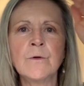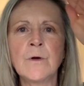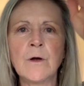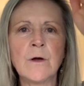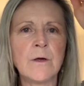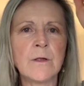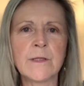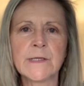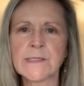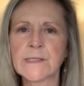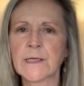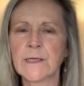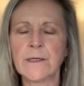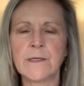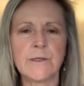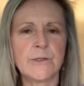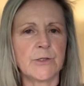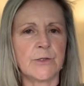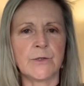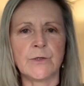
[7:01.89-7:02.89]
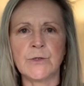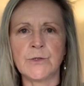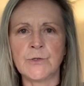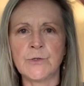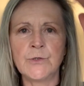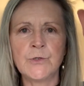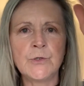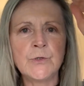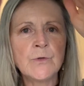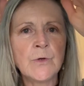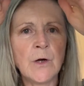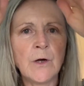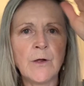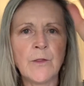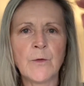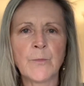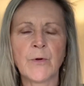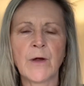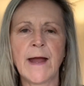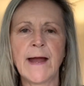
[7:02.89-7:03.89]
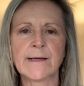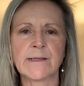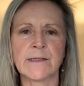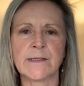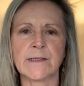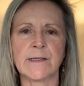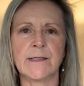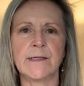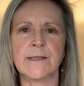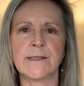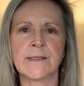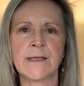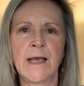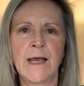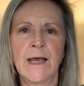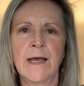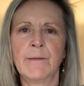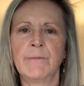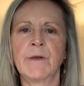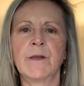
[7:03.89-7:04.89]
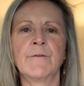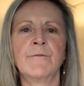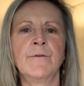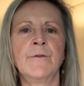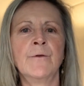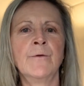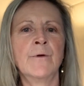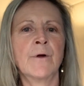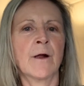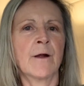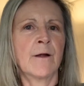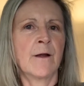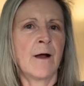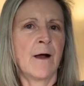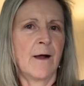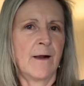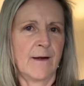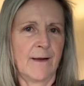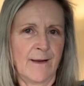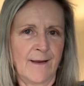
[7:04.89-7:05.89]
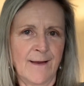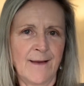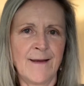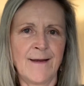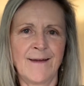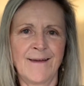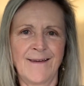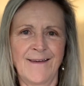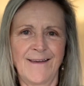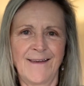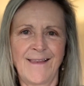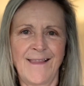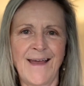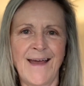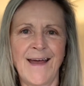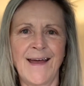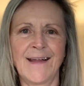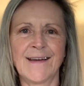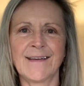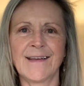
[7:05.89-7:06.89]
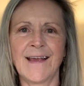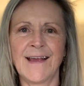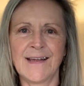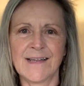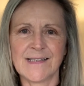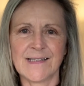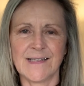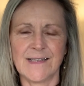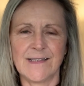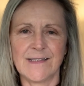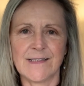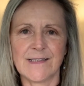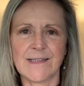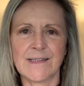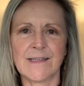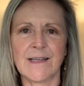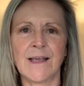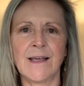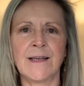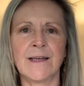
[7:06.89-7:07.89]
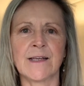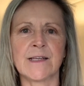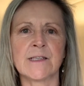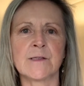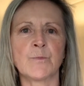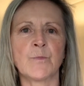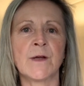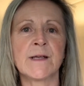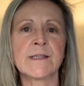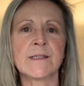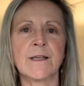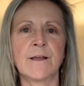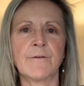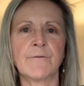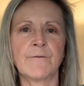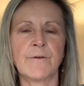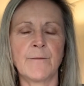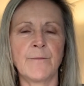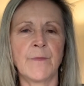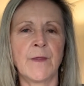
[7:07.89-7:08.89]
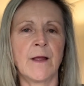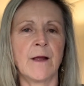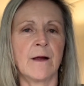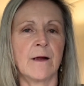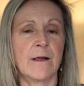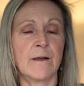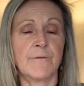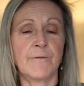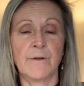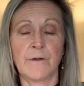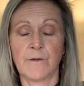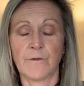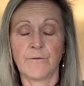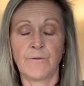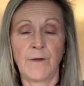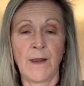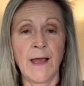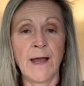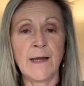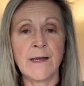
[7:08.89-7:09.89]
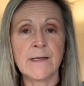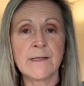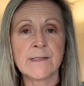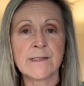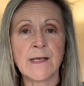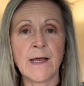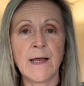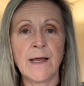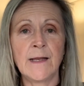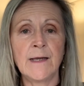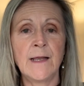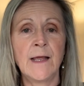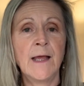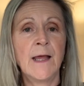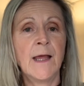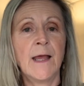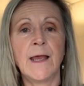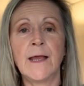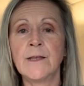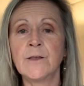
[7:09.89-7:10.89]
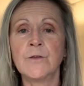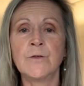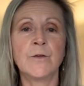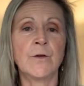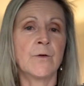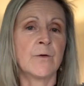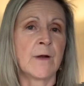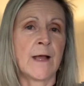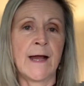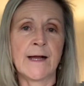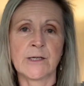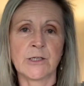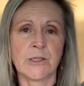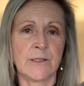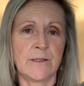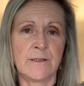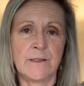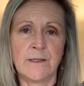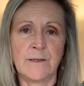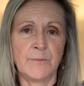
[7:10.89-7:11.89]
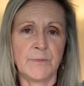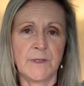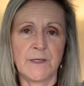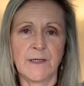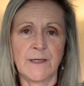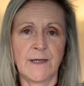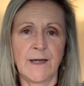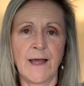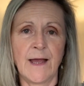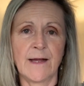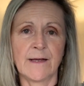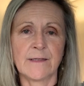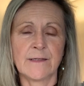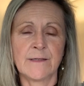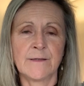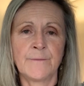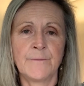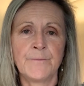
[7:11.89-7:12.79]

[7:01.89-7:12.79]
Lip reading: all the skills, you can do all the practices, but if you are not in that essence and expressing from there, it feels flat inside and you don't actually deeply connect.